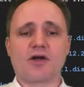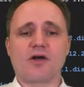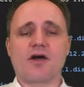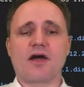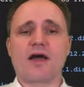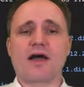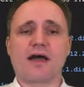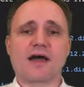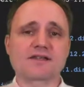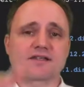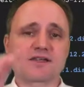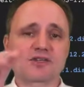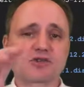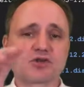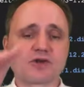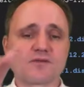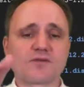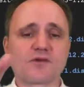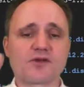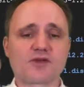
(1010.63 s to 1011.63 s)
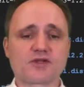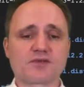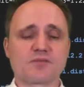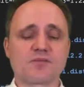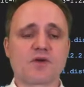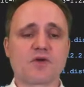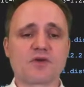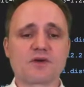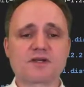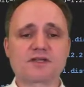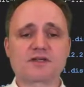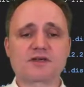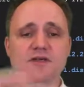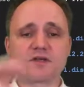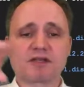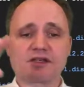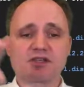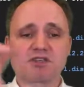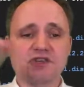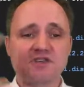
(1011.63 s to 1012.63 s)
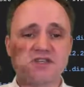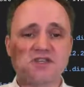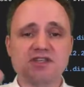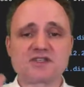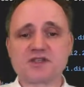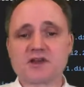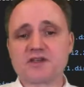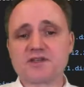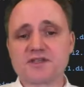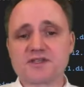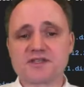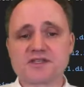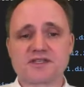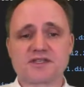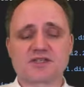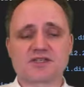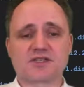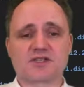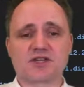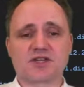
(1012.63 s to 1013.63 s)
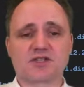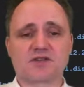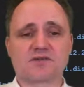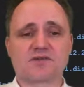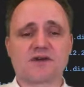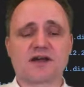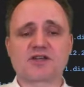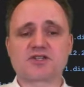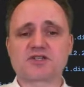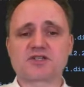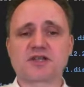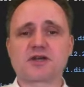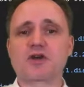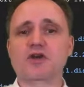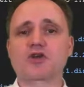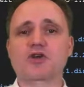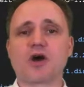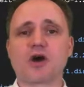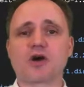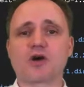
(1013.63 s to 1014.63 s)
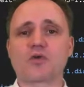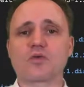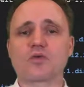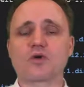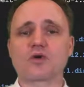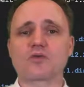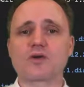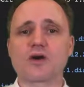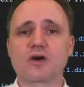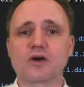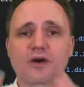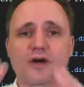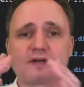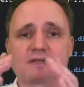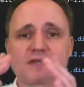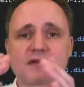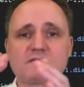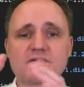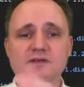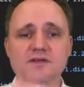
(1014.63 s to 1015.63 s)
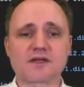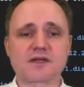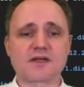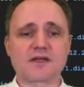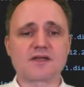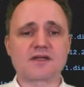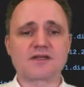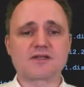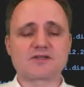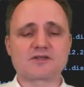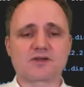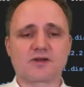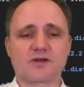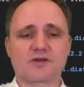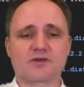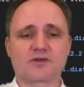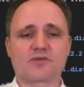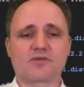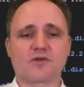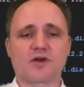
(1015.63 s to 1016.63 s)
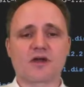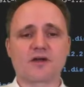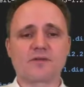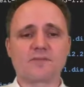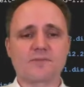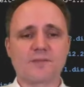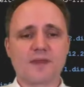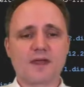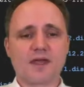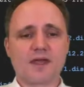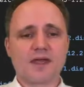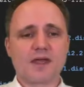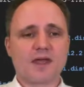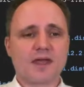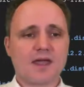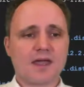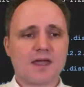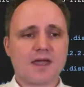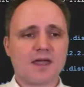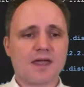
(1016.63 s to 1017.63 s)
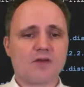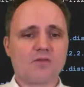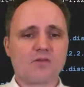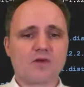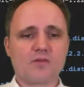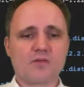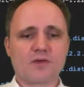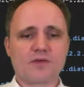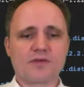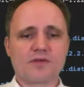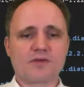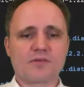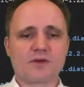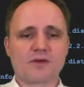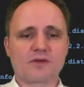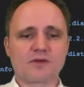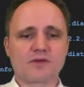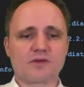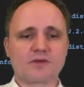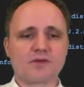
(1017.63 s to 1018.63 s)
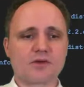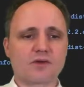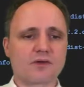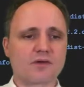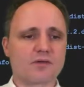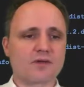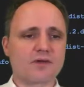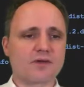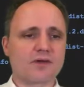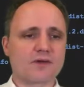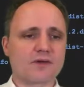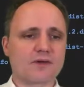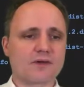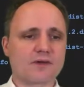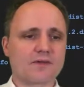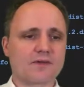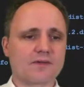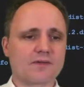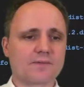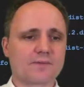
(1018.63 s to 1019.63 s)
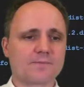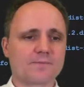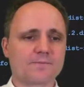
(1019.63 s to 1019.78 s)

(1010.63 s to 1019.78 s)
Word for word: as a serverless mode. It needs all these installation files, just like a Docker would. Docker has everything it needs to run. And one more thing we need to do is